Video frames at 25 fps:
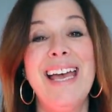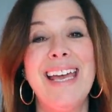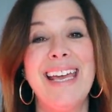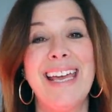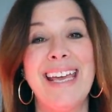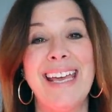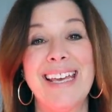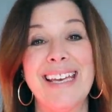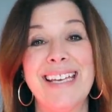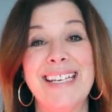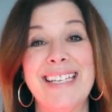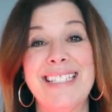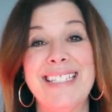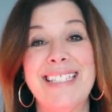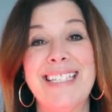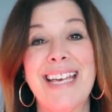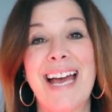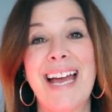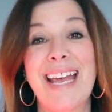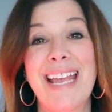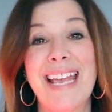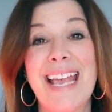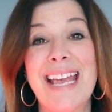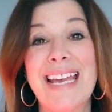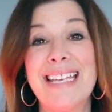and
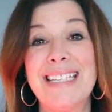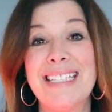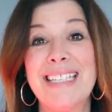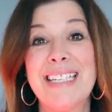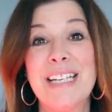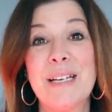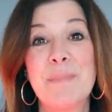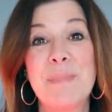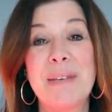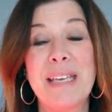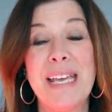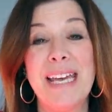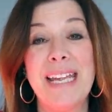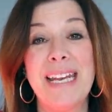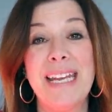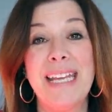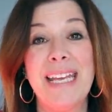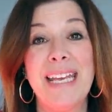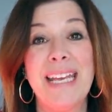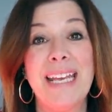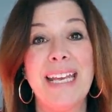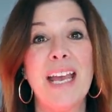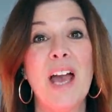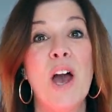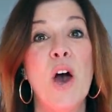I ended up
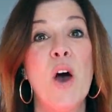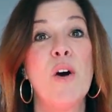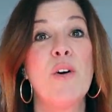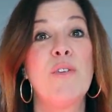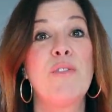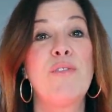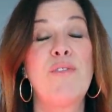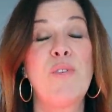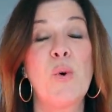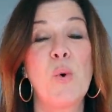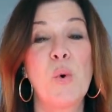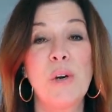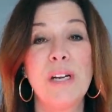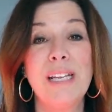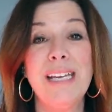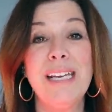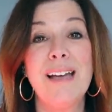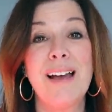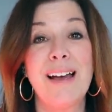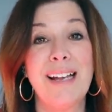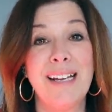getting 40